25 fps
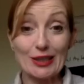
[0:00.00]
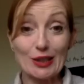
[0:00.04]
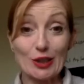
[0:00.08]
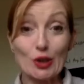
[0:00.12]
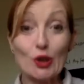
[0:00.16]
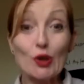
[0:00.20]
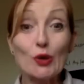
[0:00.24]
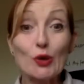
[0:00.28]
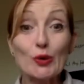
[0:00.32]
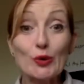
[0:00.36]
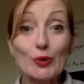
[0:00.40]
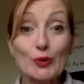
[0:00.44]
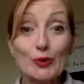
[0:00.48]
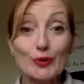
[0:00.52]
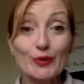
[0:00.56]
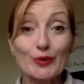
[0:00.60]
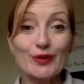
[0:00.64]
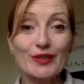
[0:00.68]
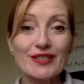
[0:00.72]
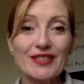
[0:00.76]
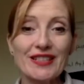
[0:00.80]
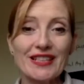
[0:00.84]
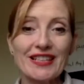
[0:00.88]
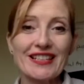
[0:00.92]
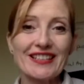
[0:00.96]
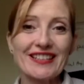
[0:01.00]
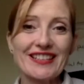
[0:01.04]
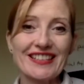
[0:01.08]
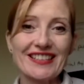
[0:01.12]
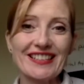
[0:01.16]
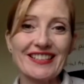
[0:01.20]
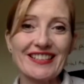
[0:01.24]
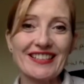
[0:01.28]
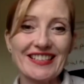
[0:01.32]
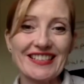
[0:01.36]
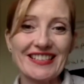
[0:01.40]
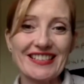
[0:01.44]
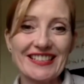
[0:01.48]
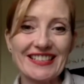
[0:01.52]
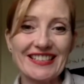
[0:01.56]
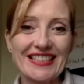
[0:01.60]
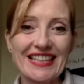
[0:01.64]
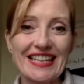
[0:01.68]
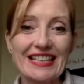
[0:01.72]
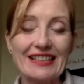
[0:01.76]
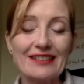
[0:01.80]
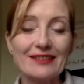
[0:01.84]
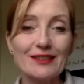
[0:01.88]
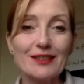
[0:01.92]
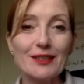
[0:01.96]
tools, the
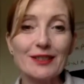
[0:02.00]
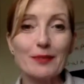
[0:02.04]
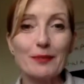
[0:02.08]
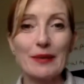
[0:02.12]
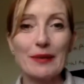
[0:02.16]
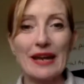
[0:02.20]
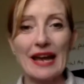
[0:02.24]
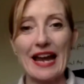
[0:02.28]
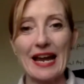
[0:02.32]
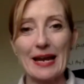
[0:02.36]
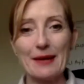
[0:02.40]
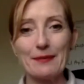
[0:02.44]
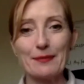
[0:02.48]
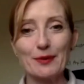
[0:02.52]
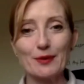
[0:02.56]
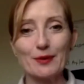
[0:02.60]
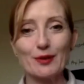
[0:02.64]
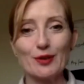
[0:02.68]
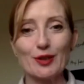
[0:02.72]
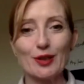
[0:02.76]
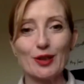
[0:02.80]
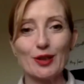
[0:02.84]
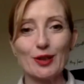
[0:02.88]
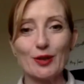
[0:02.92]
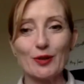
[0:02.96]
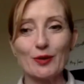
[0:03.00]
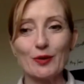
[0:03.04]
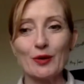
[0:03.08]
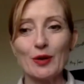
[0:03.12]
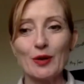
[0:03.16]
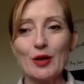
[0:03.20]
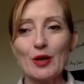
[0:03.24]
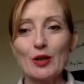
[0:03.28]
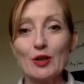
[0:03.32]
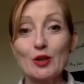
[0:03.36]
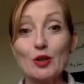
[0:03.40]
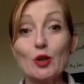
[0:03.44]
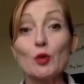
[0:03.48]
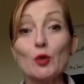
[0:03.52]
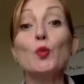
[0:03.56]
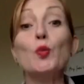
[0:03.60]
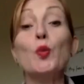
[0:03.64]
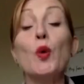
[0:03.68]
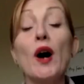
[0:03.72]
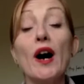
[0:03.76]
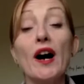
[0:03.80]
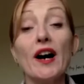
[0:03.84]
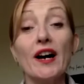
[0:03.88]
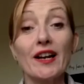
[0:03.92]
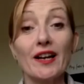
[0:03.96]
skill to be able to
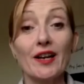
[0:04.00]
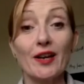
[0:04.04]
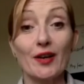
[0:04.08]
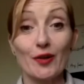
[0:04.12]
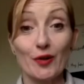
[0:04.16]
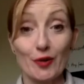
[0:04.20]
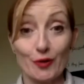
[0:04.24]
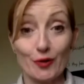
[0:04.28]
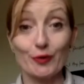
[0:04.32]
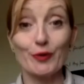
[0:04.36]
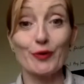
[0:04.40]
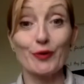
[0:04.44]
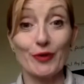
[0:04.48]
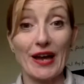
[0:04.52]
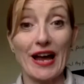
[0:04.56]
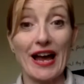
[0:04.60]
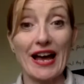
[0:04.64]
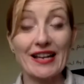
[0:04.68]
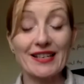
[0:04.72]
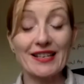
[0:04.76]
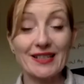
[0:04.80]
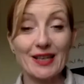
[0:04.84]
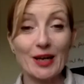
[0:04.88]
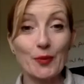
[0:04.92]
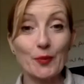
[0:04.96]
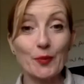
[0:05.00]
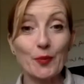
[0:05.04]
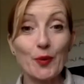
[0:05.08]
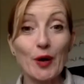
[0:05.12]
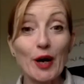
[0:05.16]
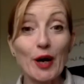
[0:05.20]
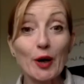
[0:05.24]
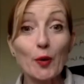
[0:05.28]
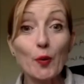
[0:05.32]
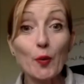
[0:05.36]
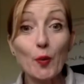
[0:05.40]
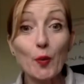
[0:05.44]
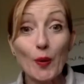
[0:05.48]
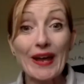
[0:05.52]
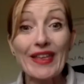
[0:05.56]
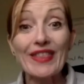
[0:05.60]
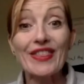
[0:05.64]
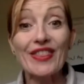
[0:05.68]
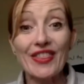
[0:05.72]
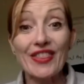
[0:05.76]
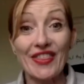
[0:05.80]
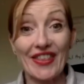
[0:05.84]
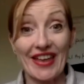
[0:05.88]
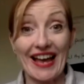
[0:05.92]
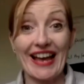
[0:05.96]
work through that and work with
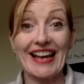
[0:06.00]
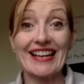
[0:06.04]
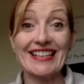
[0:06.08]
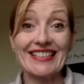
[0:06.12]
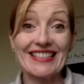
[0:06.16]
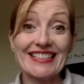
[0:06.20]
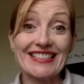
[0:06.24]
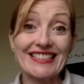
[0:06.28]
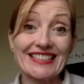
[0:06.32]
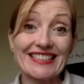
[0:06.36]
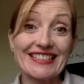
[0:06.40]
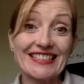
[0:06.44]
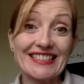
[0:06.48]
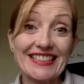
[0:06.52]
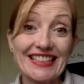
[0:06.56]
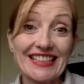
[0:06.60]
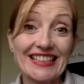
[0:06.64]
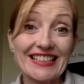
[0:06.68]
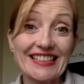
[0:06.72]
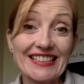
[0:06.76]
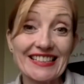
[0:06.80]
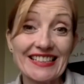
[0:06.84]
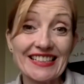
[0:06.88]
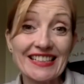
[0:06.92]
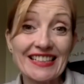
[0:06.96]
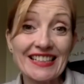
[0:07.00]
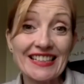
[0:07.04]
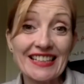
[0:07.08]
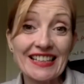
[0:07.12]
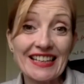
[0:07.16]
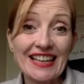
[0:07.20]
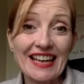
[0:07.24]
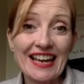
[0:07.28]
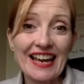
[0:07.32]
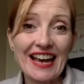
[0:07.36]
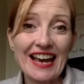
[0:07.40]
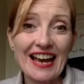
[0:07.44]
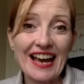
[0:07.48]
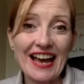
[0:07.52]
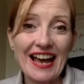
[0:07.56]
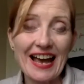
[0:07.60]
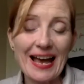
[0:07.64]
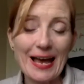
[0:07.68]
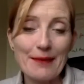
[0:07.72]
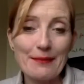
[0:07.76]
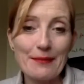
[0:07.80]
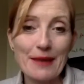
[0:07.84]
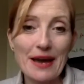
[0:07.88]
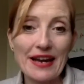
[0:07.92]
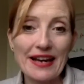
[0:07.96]
that, isn't
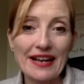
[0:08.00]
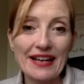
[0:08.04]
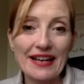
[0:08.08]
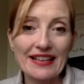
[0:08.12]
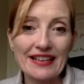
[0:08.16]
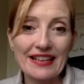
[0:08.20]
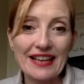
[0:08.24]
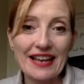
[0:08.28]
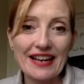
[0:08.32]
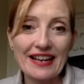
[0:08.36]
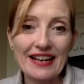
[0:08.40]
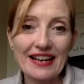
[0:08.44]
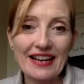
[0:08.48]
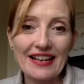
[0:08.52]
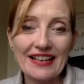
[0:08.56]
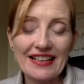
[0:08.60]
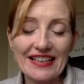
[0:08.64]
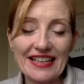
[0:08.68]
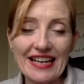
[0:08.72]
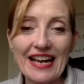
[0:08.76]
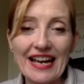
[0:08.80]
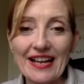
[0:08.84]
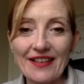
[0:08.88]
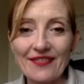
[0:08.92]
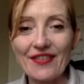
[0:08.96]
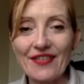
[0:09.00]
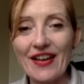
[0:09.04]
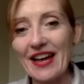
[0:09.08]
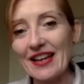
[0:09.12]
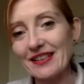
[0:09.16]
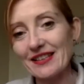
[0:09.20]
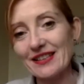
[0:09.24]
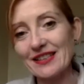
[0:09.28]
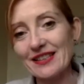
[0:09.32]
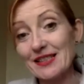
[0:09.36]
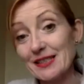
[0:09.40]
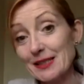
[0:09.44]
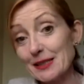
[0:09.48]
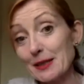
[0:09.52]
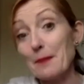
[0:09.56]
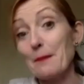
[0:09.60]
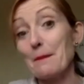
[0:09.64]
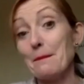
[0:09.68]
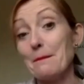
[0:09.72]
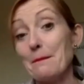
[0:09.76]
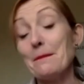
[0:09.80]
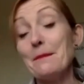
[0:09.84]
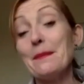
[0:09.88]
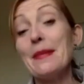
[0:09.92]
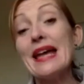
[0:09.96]
it? And to
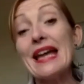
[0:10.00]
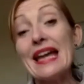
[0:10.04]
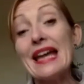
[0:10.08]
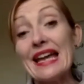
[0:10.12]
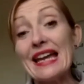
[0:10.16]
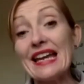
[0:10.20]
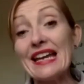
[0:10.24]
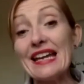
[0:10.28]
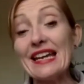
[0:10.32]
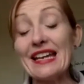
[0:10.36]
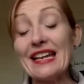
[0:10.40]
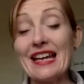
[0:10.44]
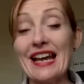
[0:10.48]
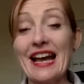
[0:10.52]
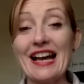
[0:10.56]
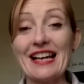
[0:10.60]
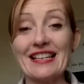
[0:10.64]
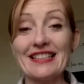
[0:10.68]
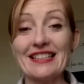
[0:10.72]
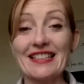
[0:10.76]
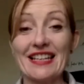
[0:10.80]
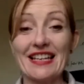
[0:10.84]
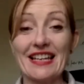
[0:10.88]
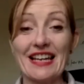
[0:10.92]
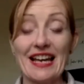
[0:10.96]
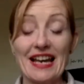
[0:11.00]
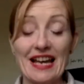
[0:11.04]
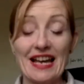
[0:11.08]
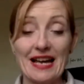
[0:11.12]
me, as a